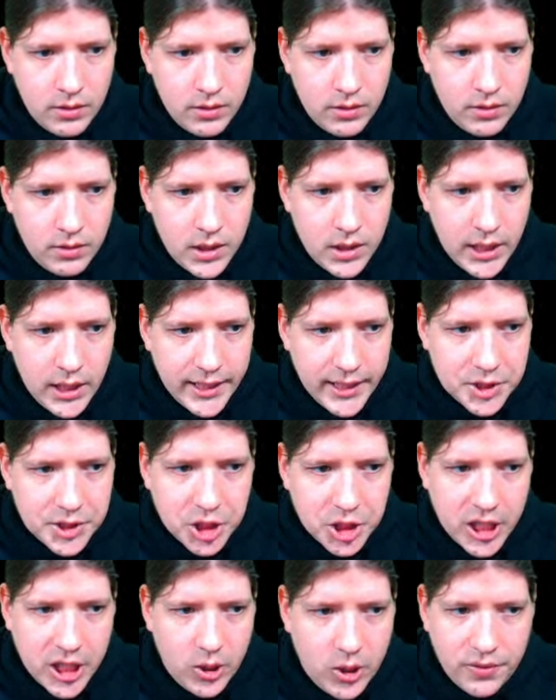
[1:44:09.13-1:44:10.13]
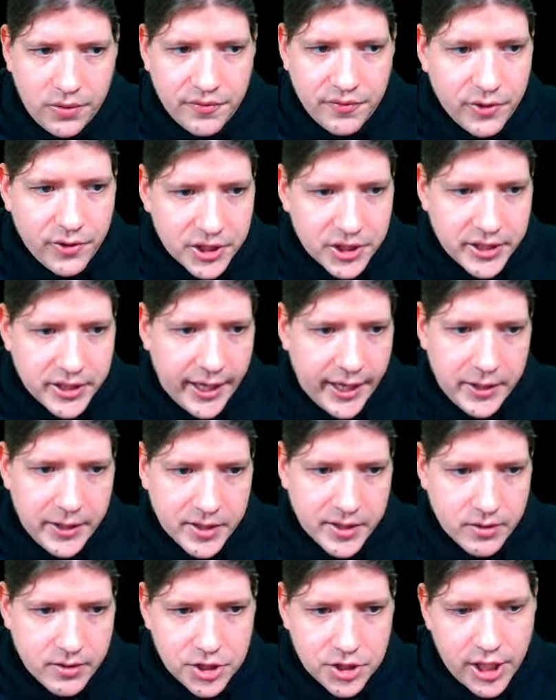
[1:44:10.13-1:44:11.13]
like the code for the tile does
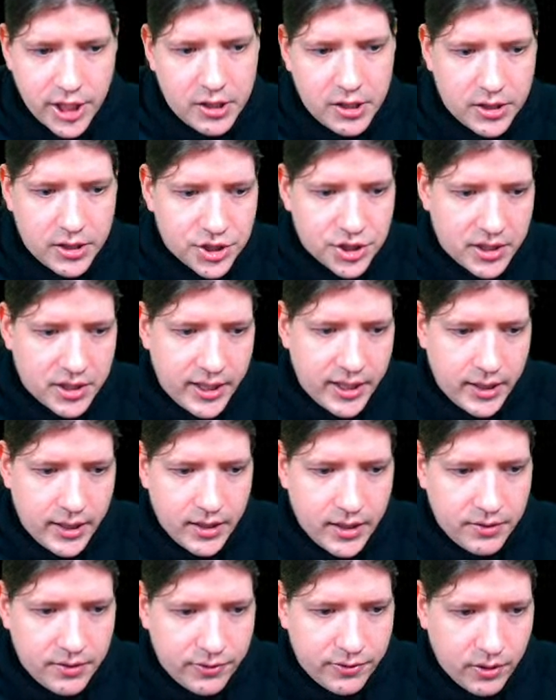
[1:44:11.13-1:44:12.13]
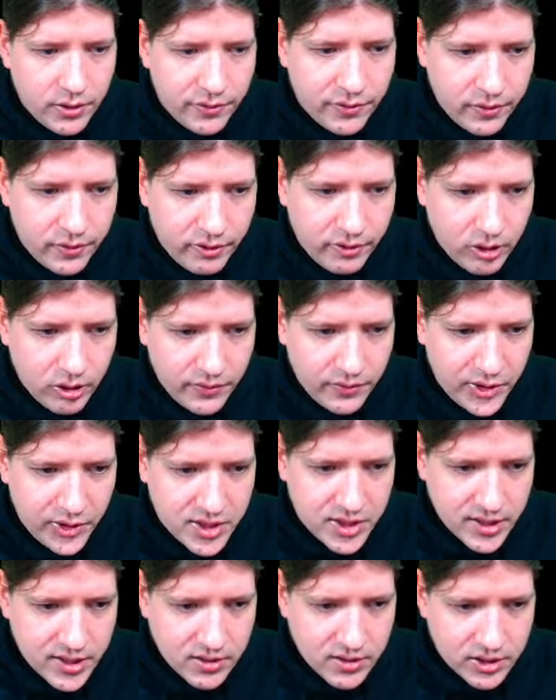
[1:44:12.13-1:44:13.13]
not care for all of these
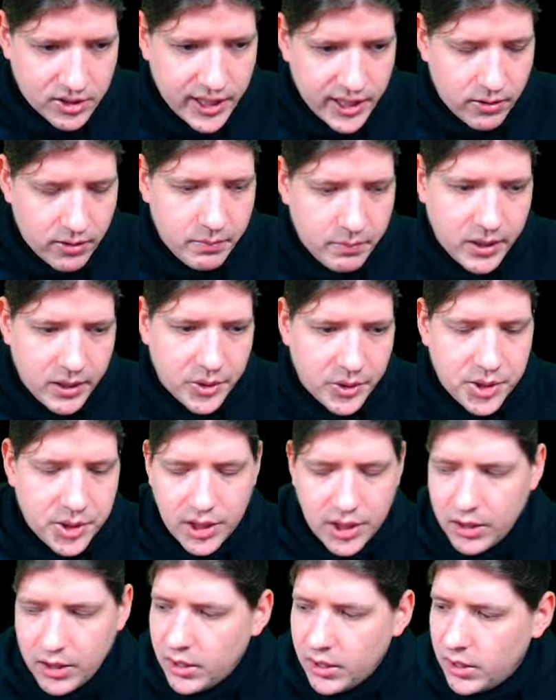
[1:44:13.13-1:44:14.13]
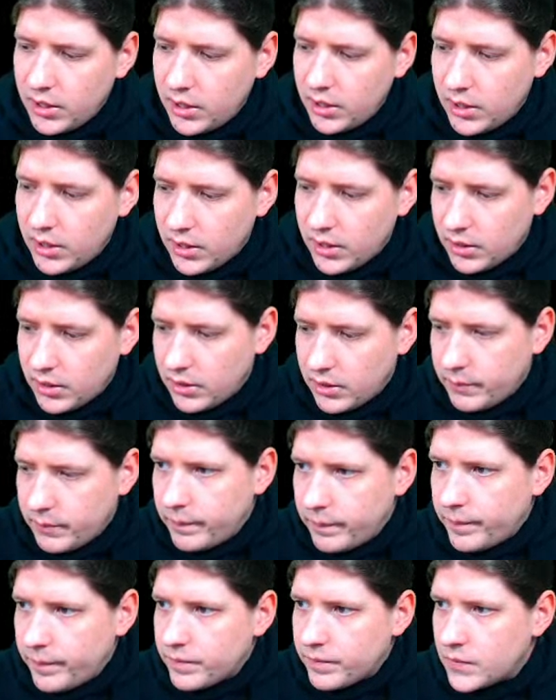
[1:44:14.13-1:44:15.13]
does not care about the
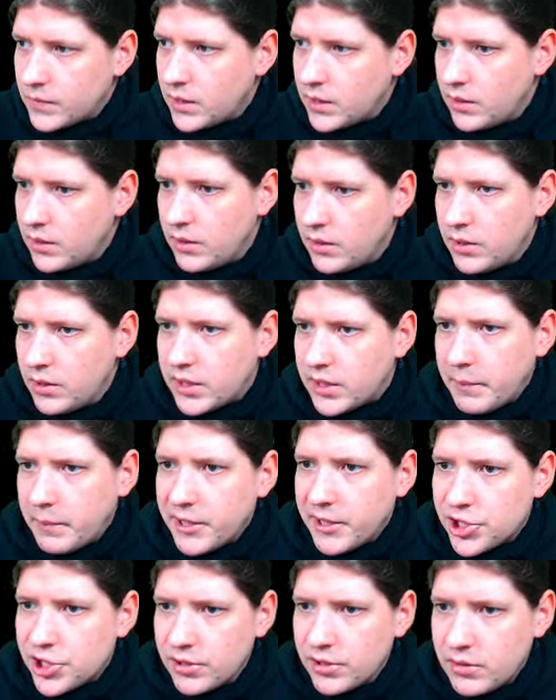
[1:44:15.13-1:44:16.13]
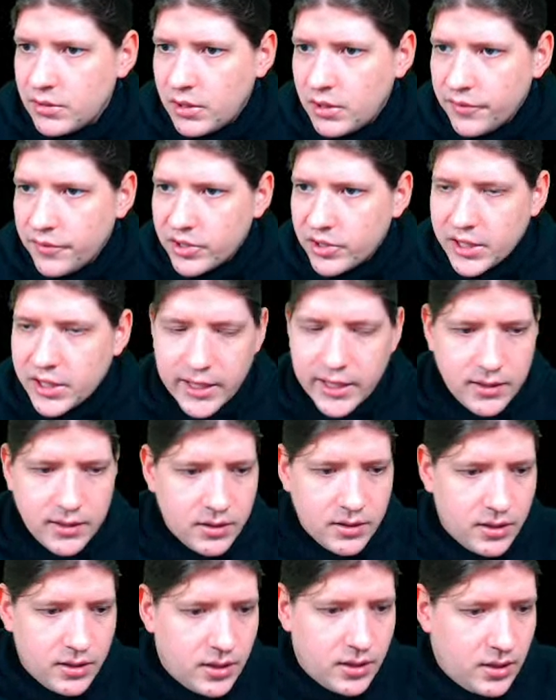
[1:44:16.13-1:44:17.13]
dimension of the tile.
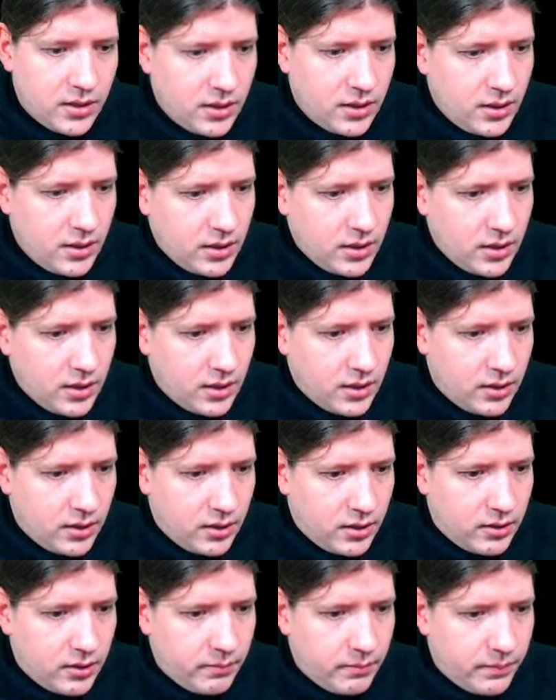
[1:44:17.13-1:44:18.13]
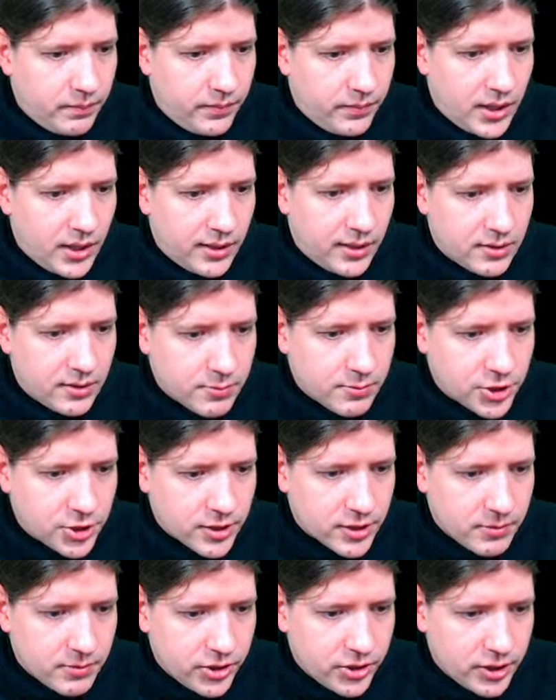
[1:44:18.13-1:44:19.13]
And this will
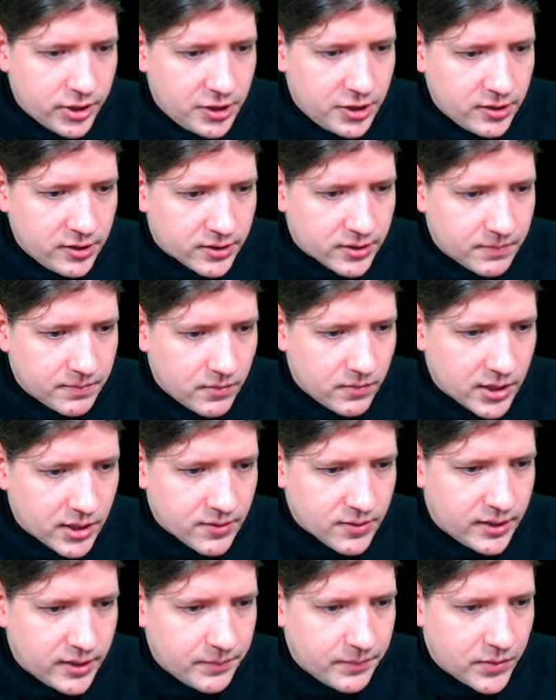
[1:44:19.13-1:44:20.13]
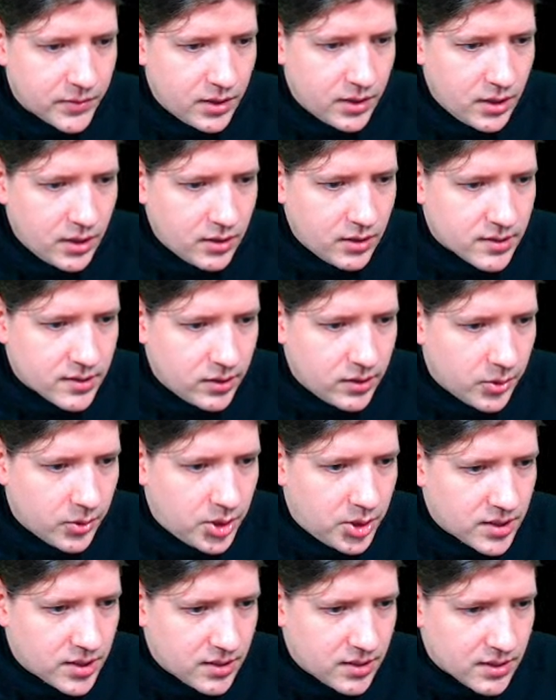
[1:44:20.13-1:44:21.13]
just return an int. That's fine. So
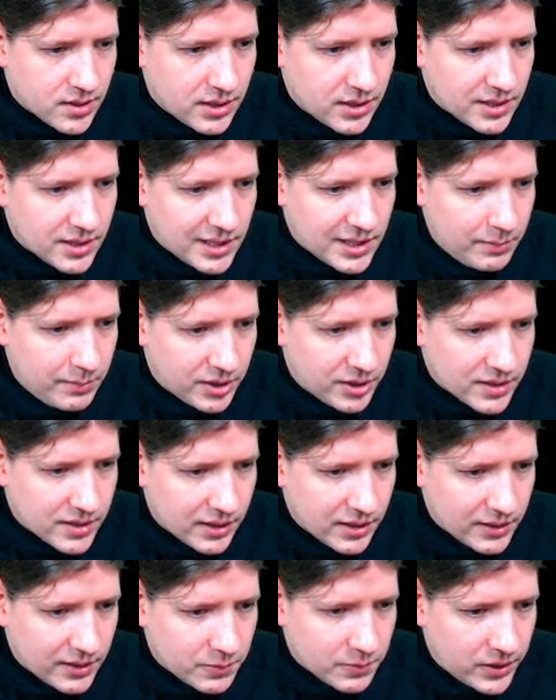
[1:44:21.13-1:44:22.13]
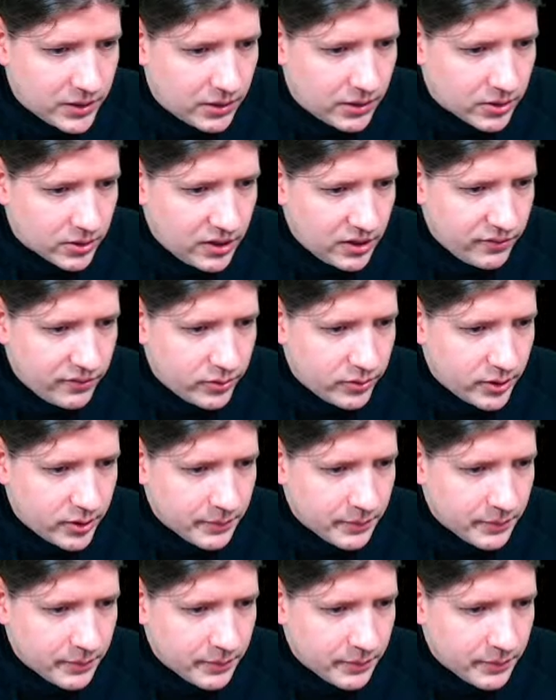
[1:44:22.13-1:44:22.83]
this is the sea monster that we are looking for.